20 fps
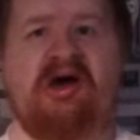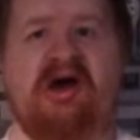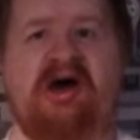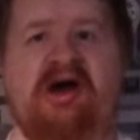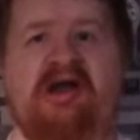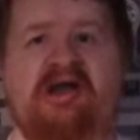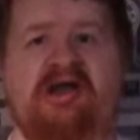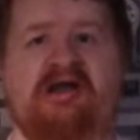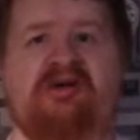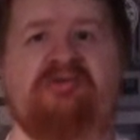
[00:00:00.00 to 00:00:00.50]

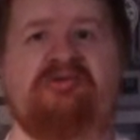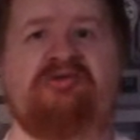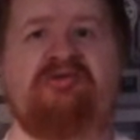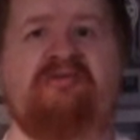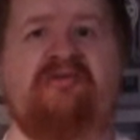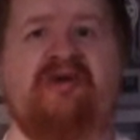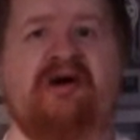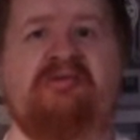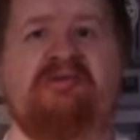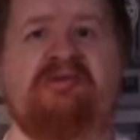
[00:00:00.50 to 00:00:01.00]
and allowed the
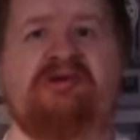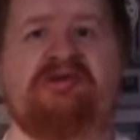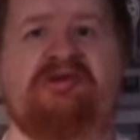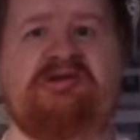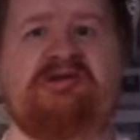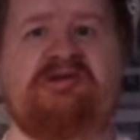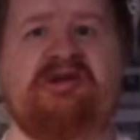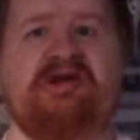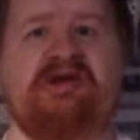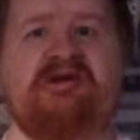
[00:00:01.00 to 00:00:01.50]
family
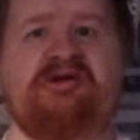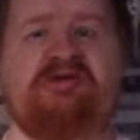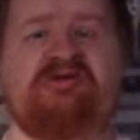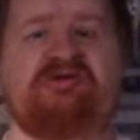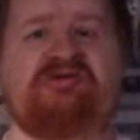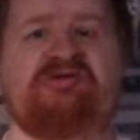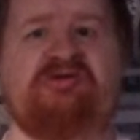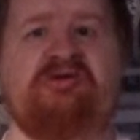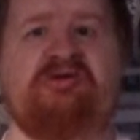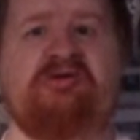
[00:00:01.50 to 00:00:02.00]
to take
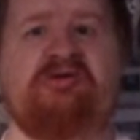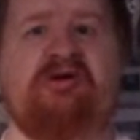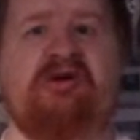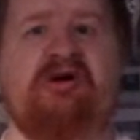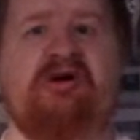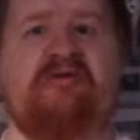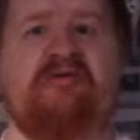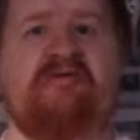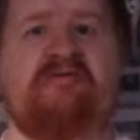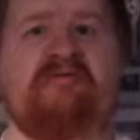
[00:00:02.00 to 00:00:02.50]
control
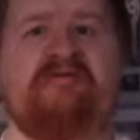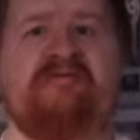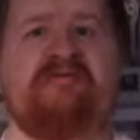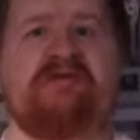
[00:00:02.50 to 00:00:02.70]
of